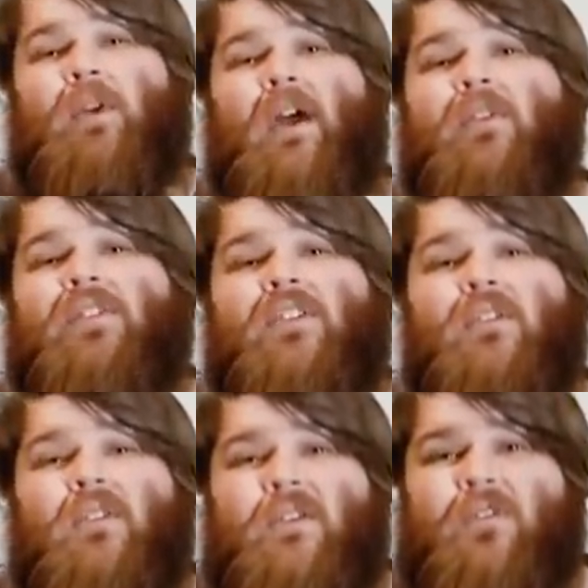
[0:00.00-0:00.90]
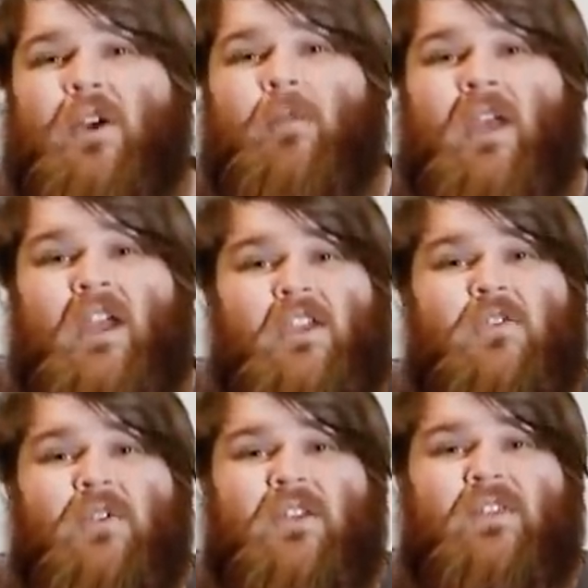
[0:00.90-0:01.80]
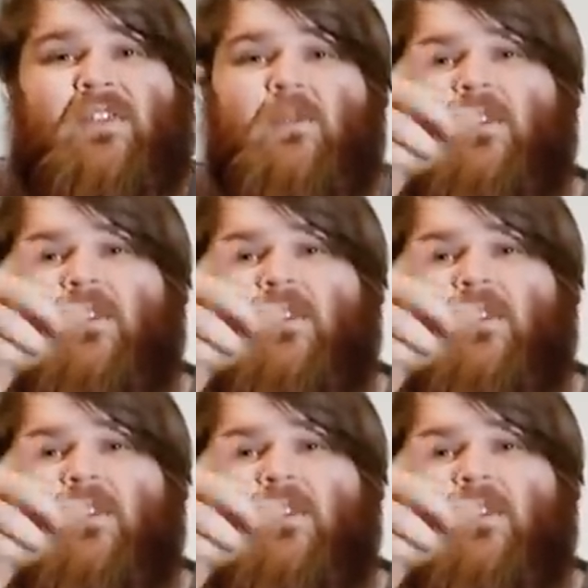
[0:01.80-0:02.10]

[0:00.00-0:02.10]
browse securely from, you can see